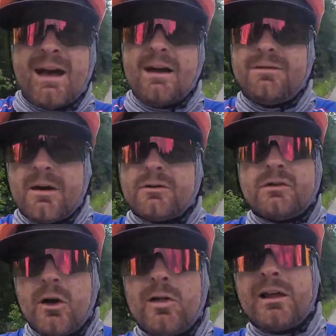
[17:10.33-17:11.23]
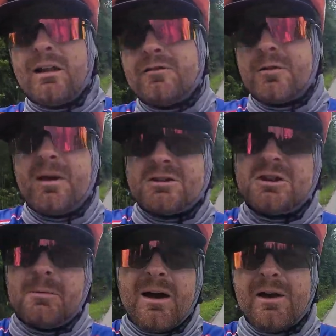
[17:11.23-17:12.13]
I found so little
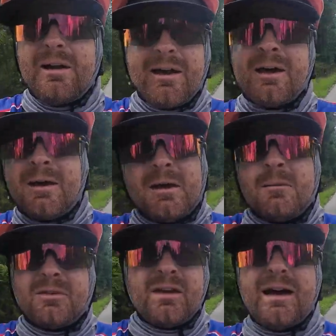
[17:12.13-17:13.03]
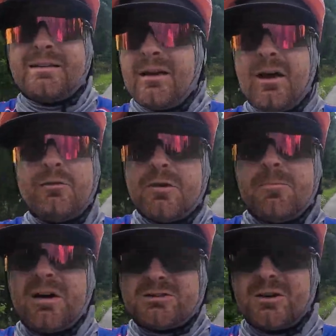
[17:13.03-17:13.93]
information about it besides a few
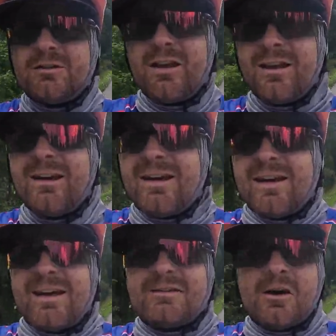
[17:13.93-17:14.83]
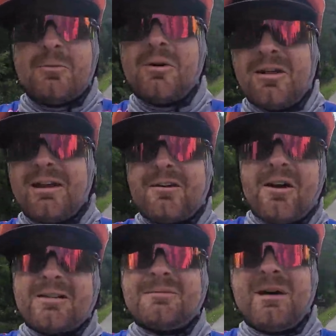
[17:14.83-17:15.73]
pictures. So I'm really
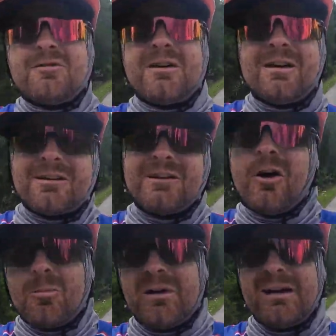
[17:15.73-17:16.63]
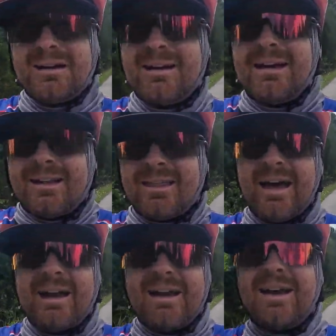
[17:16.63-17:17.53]
crossing my fingers and hoping
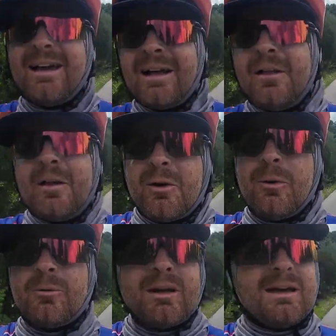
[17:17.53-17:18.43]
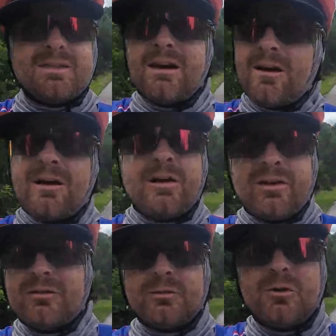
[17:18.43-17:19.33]
that when we get there,
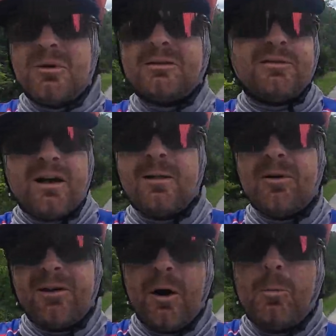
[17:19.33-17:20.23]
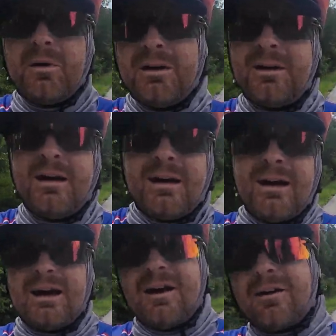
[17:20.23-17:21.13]
this room is available and open
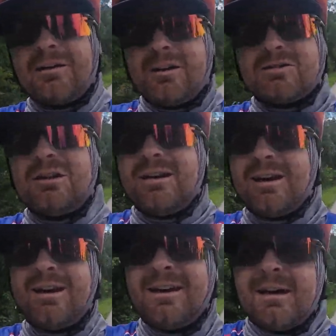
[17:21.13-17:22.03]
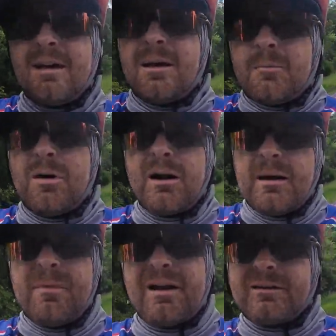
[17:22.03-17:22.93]
and air conditioned, but
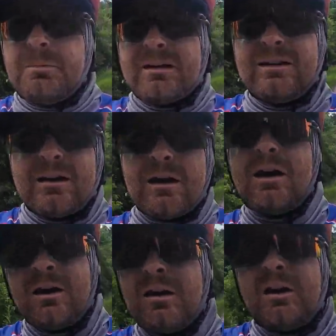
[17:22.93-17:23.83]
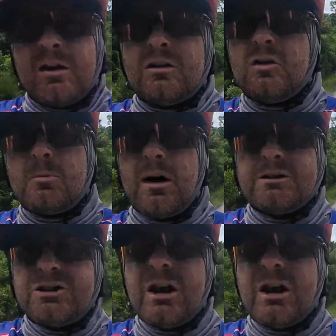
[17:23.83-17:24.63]
I'm not expecting too much.